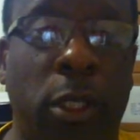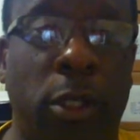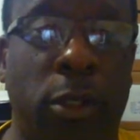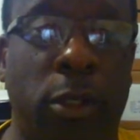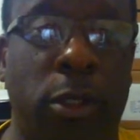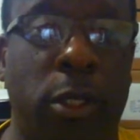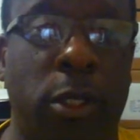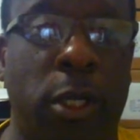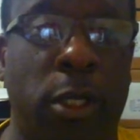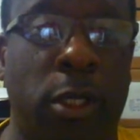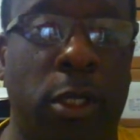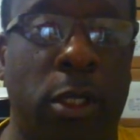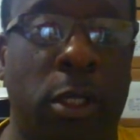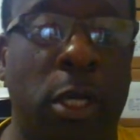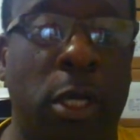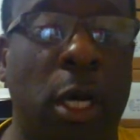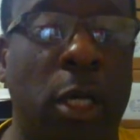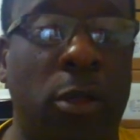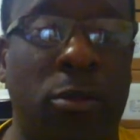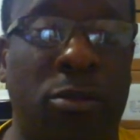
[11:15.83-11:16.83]
So I
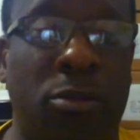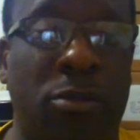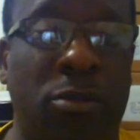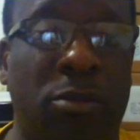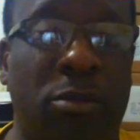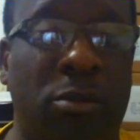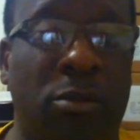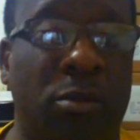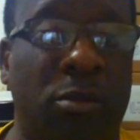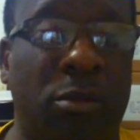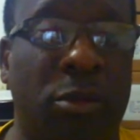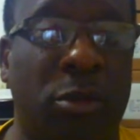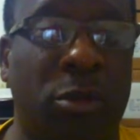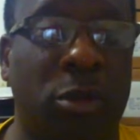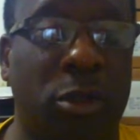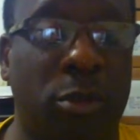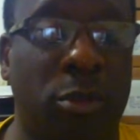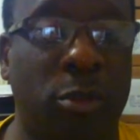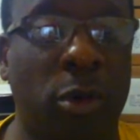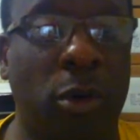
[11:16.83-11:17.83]
got
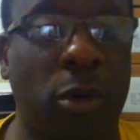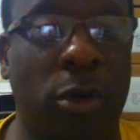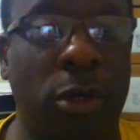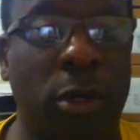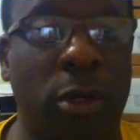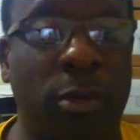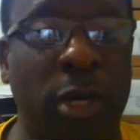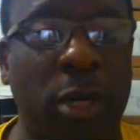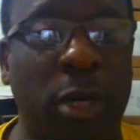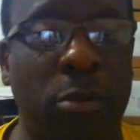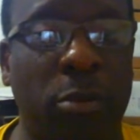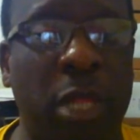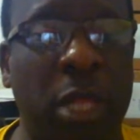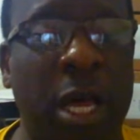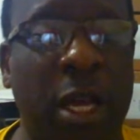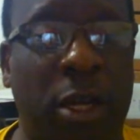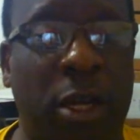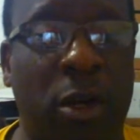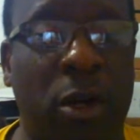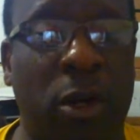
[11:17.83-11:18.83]
spoken about
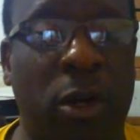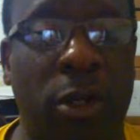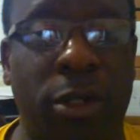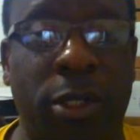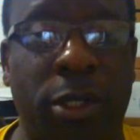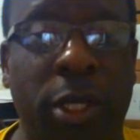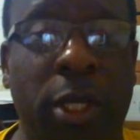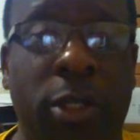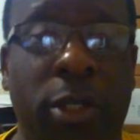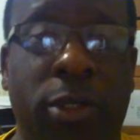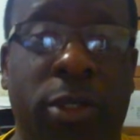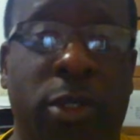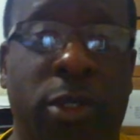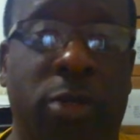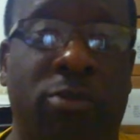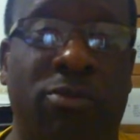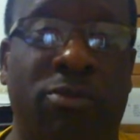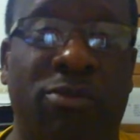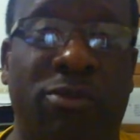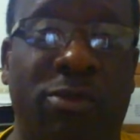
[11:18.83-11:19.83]
black
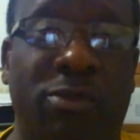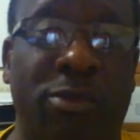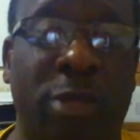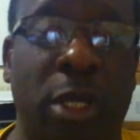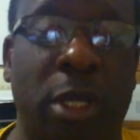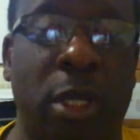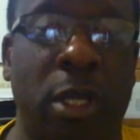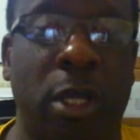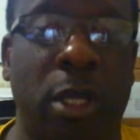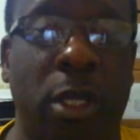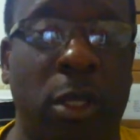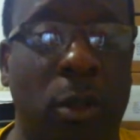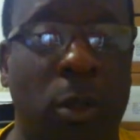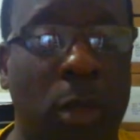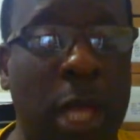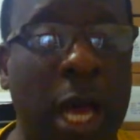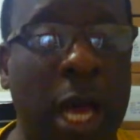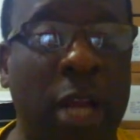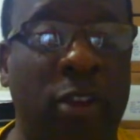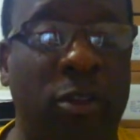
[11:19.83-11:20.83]
architects, the
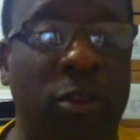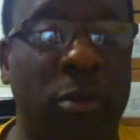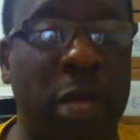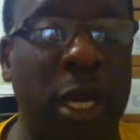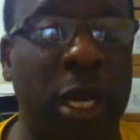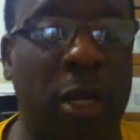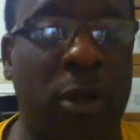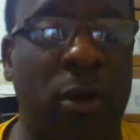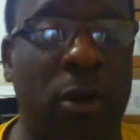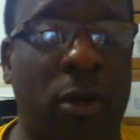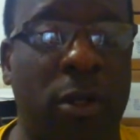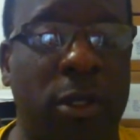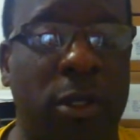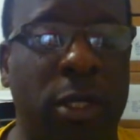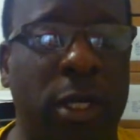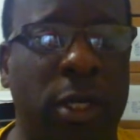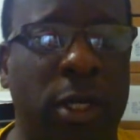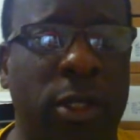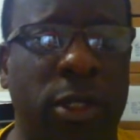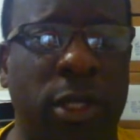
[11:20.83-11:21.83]
lack of black
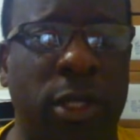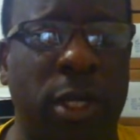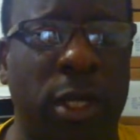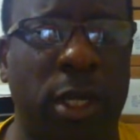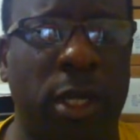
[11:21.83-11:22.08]
architects.